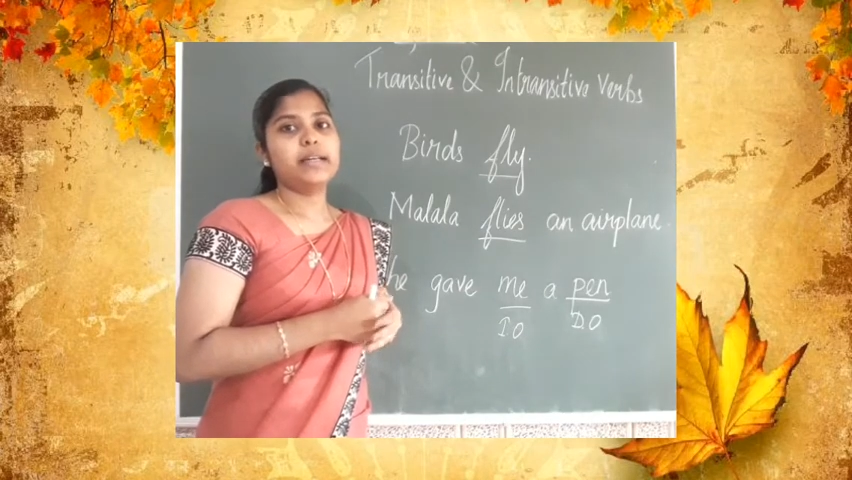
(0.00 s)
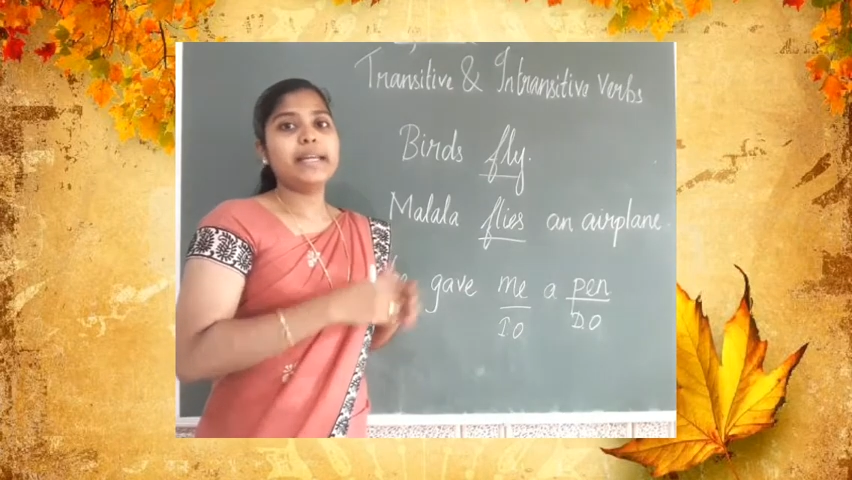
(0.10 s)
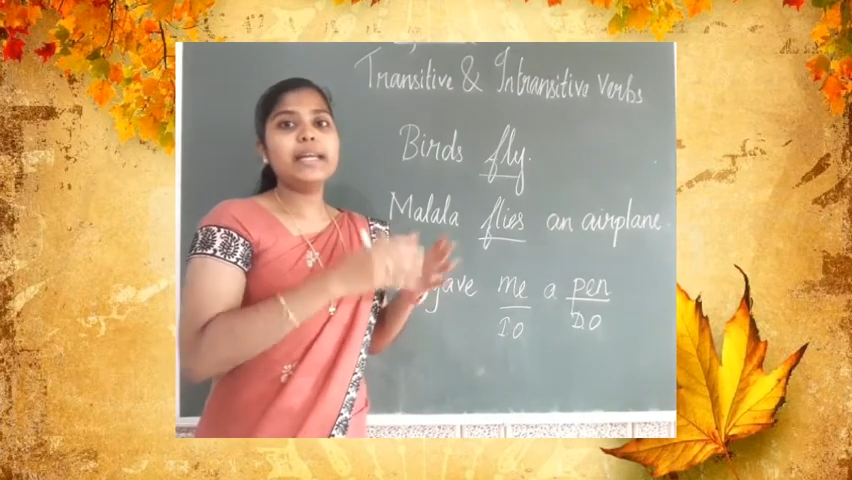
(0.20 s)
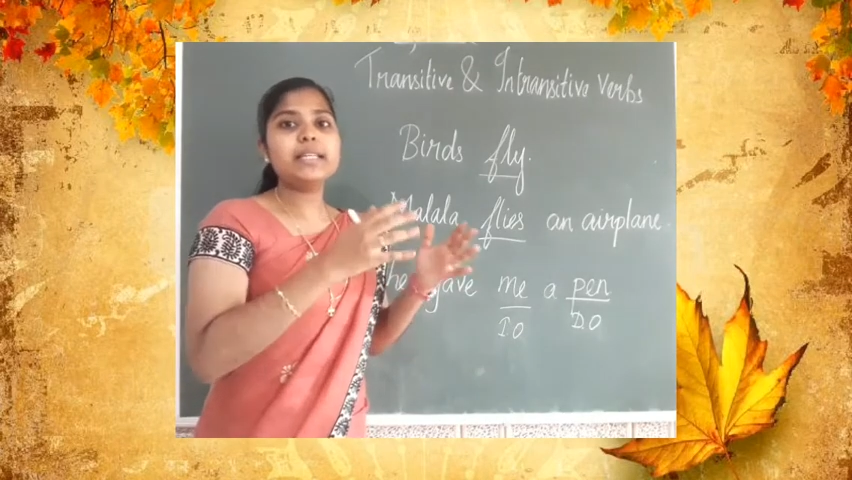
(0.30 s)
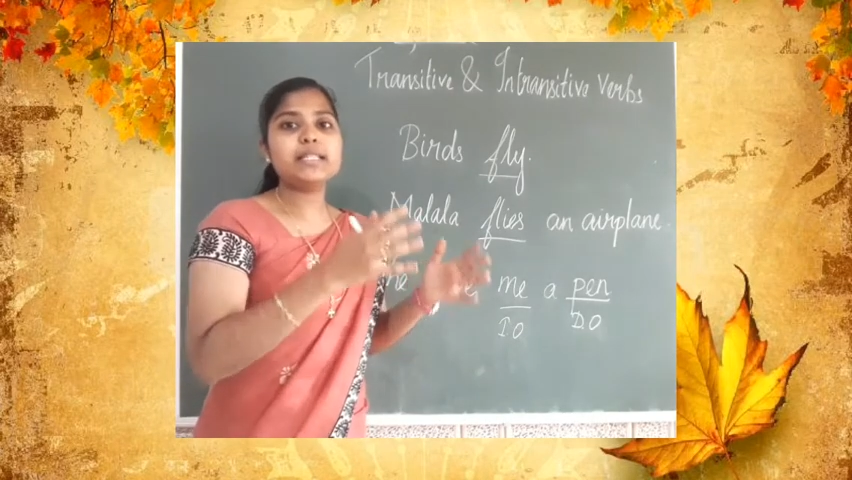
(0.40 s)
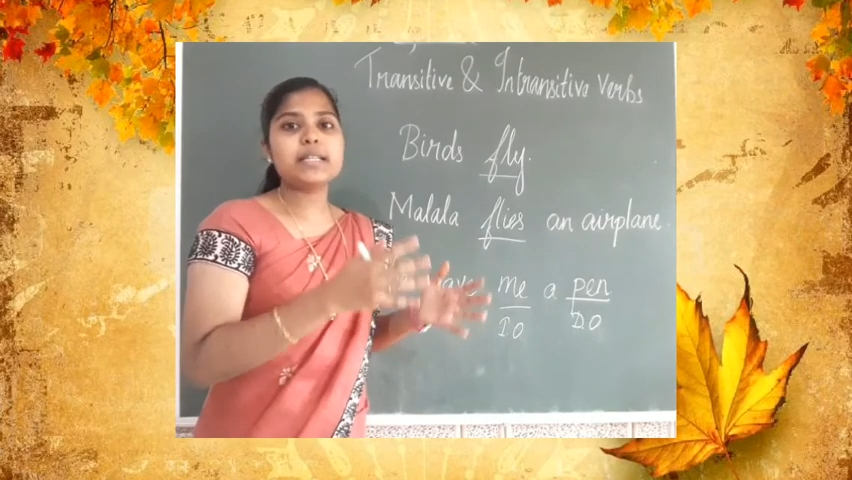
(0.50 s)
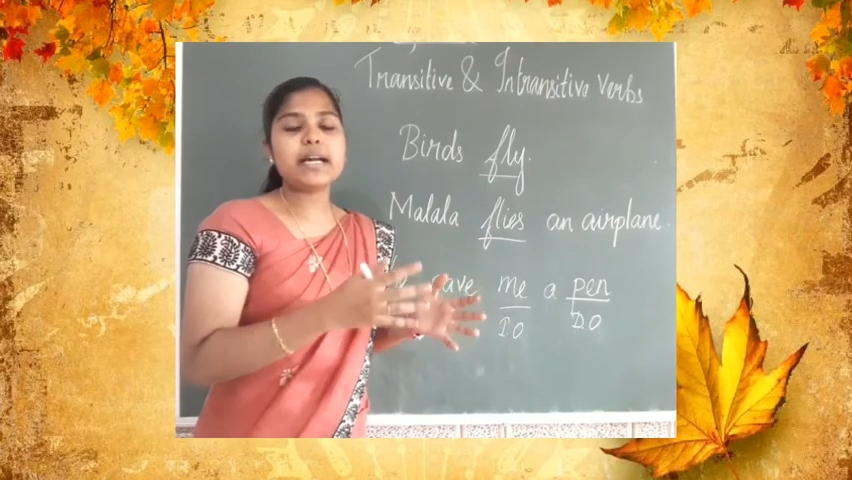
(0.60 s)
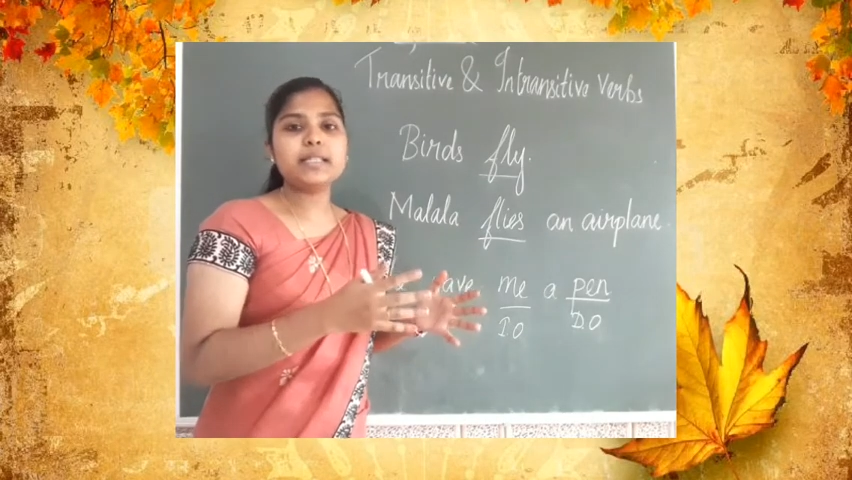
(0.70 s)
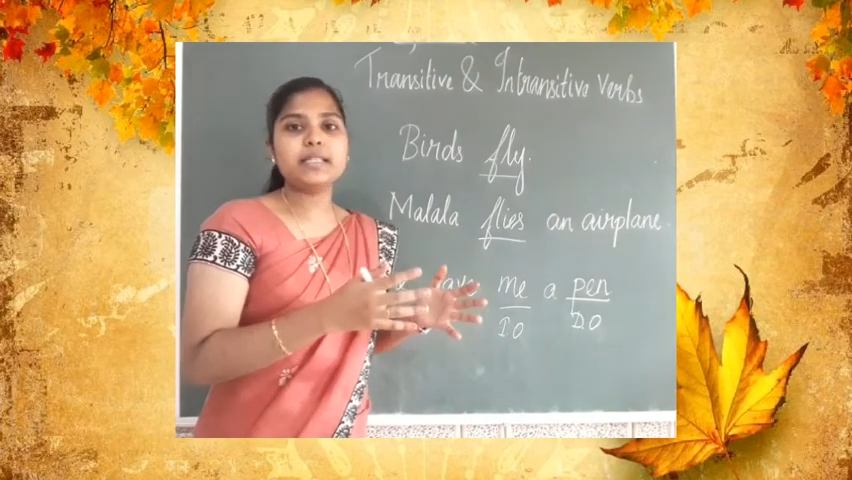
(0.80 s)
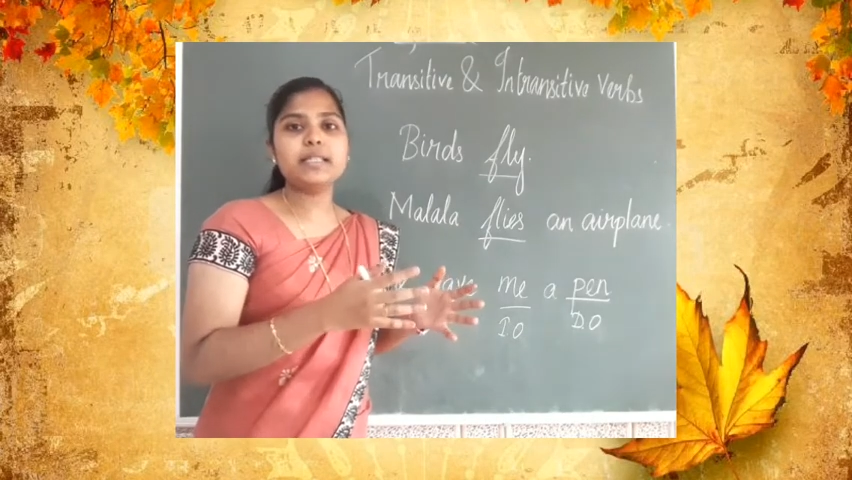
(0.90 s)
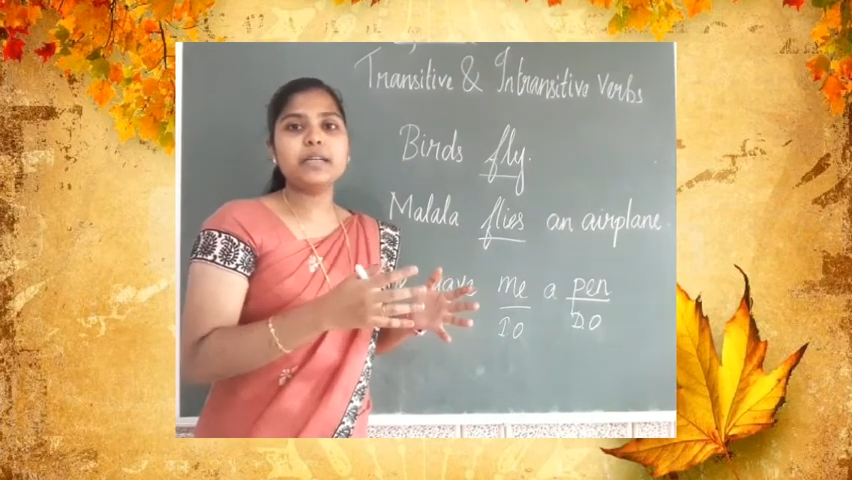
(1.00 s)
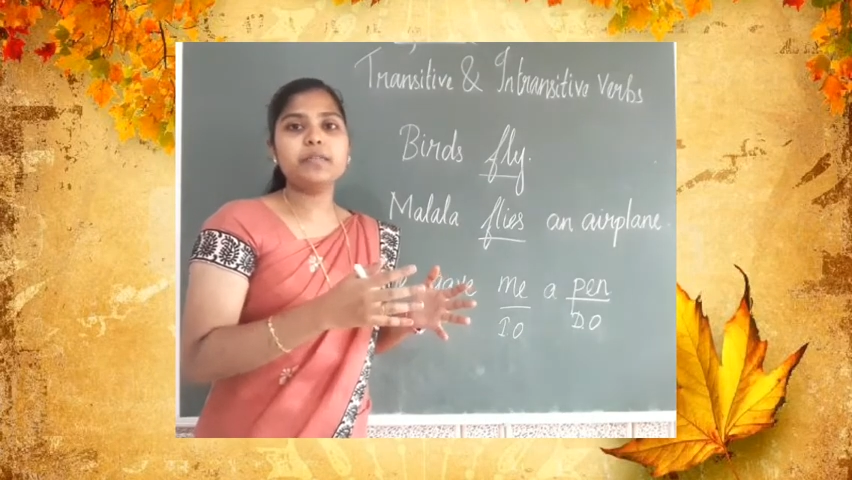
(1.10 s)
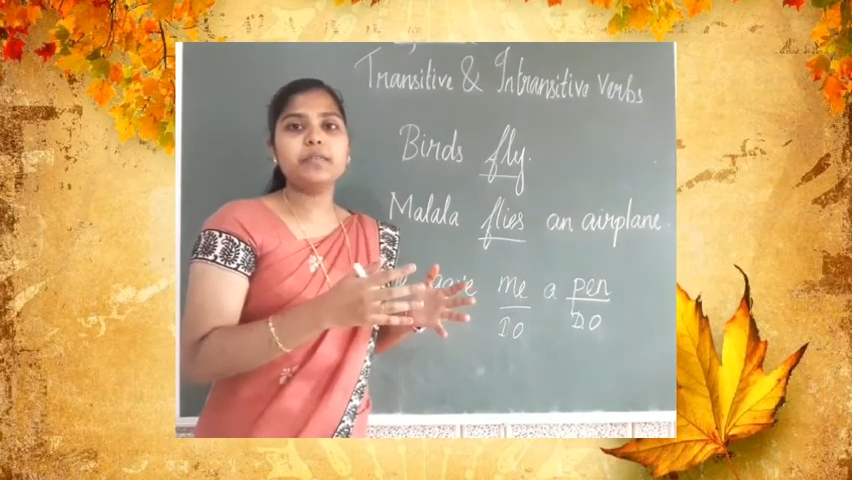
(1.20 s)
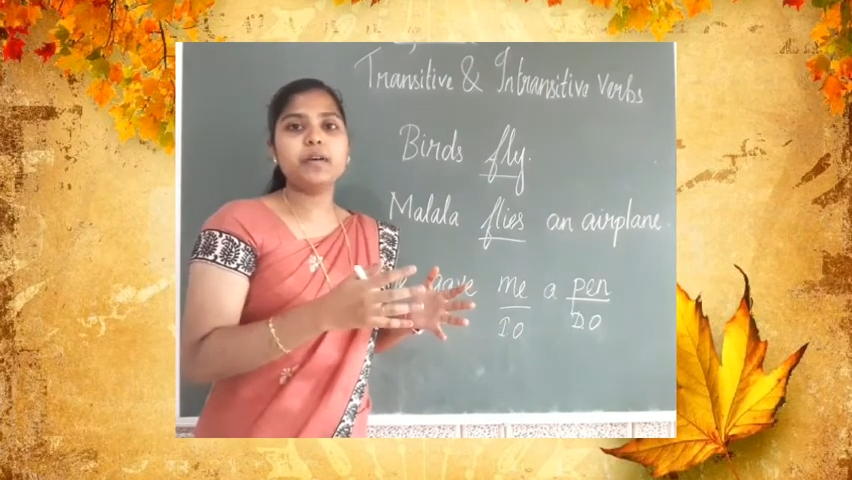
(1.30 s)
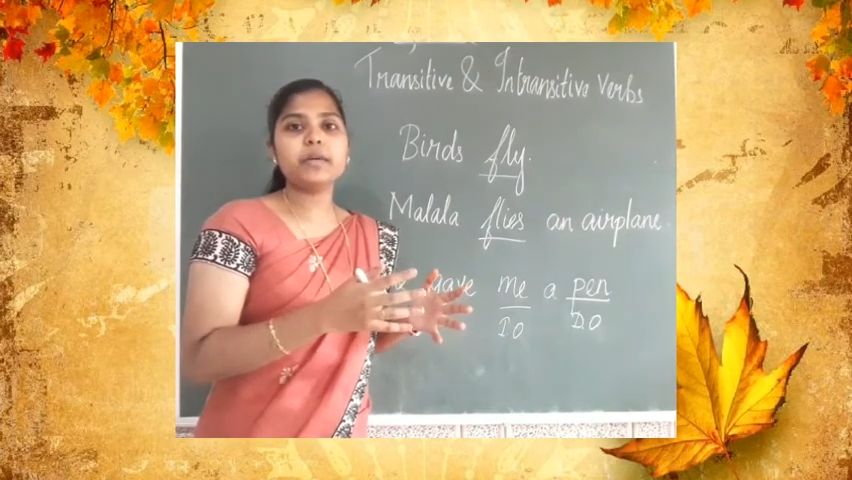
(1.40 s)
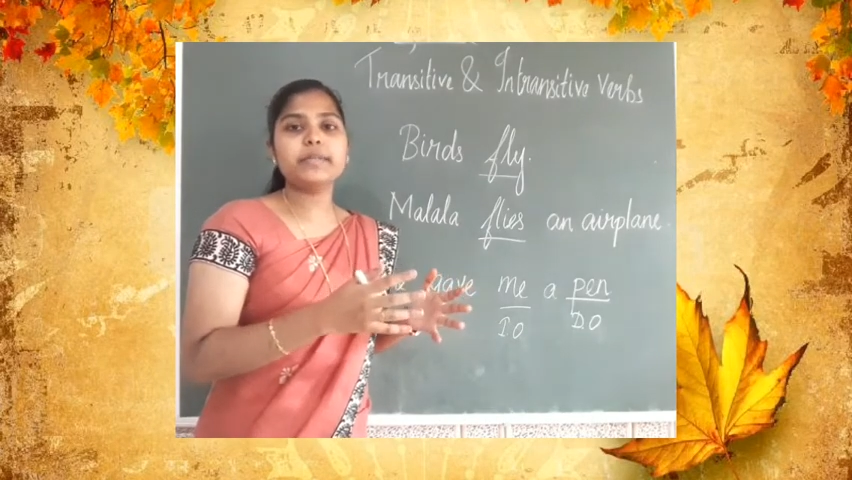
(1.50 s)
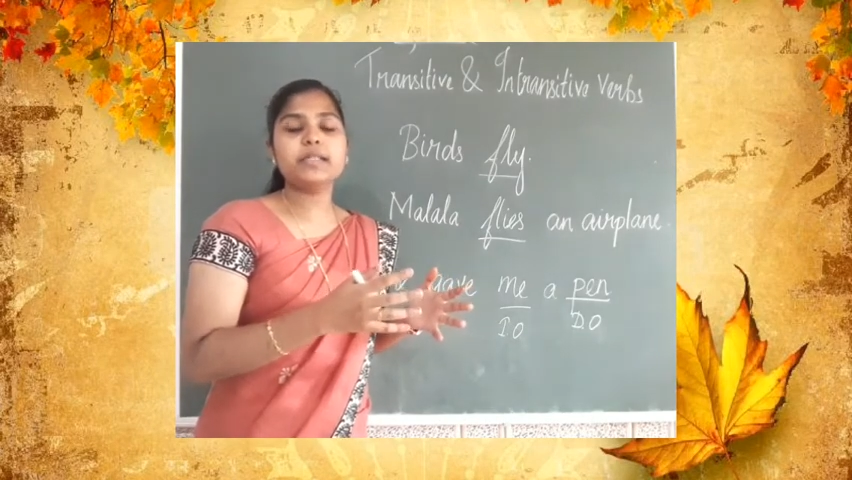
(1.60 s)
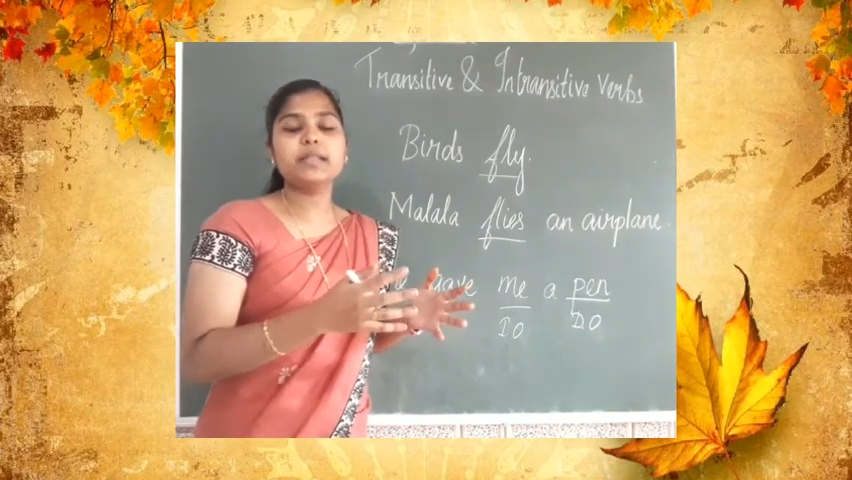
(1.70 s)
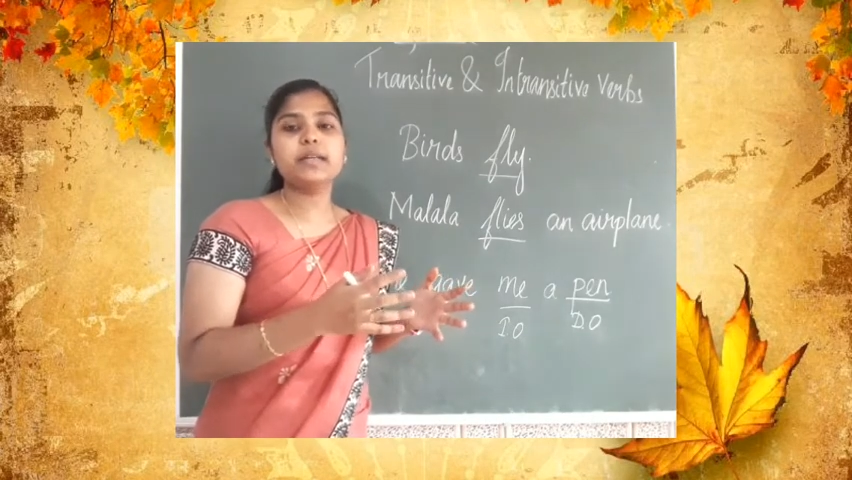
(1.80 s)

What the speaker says: Intransitive verbs